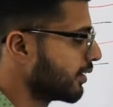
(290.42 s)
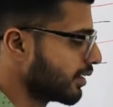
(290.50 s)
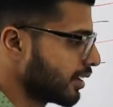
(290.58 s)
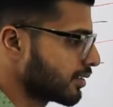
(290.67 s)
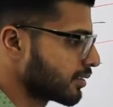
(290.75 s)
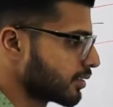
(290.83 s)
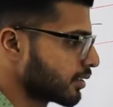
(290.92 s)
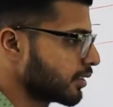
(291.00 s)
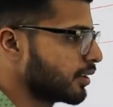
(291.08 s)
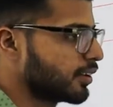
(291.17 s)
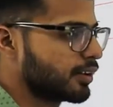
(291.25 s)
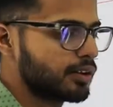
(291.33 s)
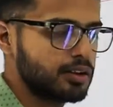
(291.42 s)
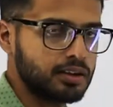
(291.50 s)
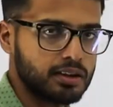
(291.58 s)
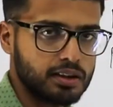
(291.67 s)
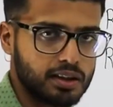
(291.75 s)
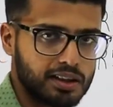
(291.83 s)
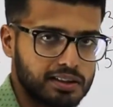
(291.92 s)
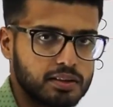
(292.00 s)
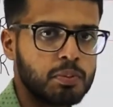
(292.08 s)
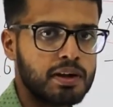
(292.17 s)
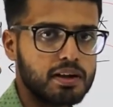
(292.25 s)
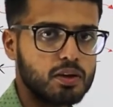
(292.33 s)
This
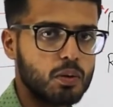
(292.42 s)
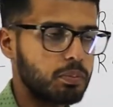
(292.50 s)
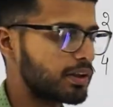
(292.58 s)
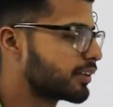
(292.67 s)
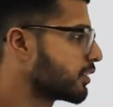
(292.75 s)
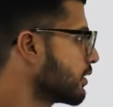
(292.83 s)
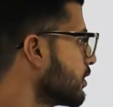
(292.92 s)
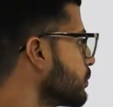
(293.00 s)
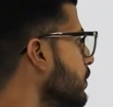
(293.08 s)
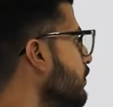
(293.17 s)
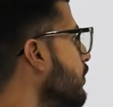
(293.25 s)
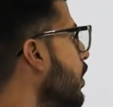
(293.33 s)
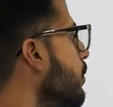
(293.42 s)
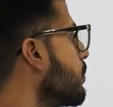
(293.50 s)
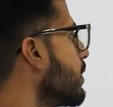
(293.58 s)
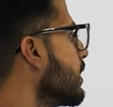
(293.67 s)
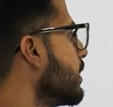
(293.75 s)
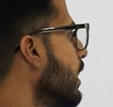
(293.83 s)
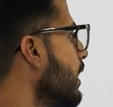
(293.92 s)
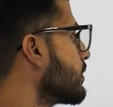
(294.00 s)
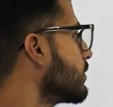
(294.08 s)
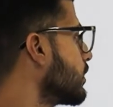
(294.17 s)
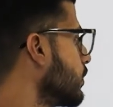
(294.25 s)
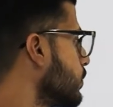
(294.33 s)
arithmetic operation is performed in
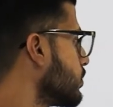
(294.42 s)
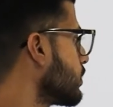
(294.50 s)
execute